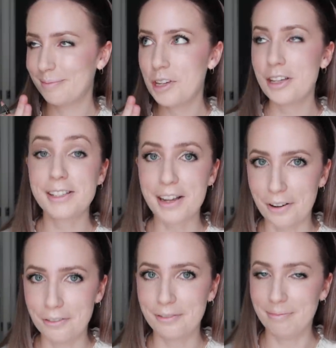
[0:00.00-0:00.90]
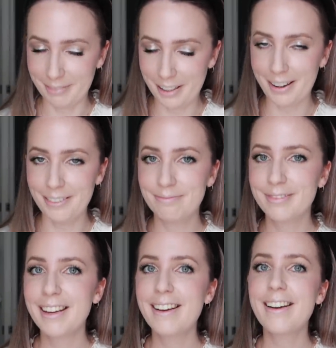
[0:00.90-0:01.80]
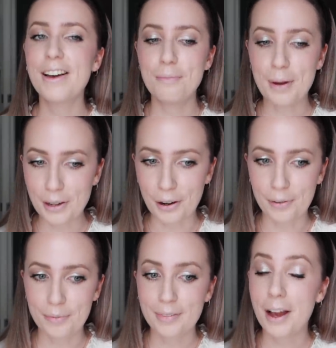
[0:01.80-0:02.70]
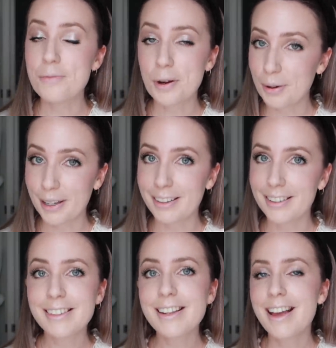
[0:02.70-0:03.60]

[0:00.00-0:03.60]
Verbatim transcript: to yourself, okay? But no. I'm not pregnant.